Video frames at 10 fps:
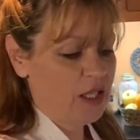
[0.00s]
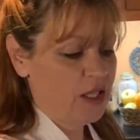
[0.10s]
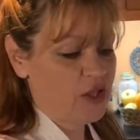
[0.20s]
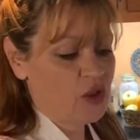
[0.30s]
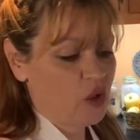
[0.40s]
I
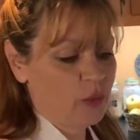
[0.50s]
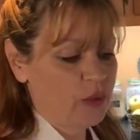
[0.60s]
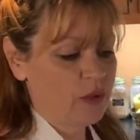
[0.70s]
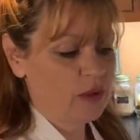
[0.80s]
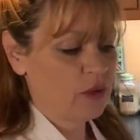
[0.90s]
just
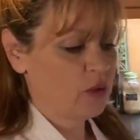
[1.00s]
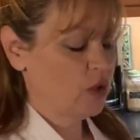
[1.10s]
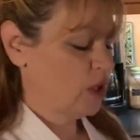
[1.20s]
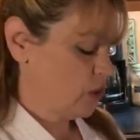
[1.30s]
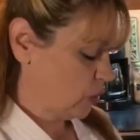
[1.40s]
opened the little
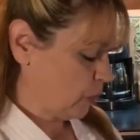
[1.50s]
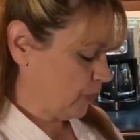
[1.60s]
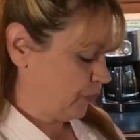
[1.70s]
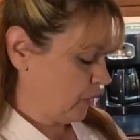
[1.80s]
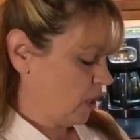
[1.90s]
nozzle.
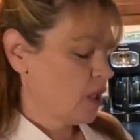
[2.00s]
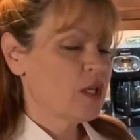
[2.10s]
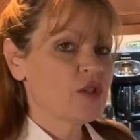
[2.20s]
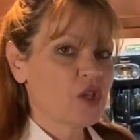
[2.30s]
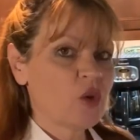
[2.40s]

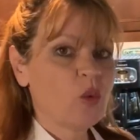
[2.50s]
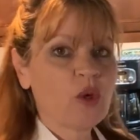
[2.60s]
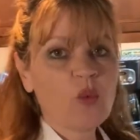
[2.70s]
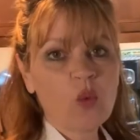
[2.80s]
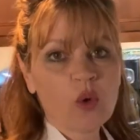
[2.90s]
So you want
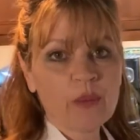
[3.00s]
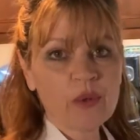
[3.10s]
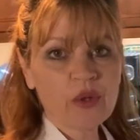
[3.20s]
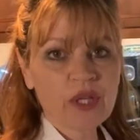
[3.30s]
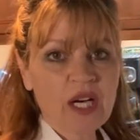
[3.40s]
to warm
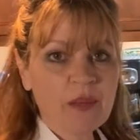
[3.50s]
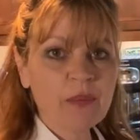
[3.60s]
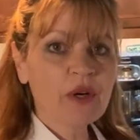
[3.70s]
your cup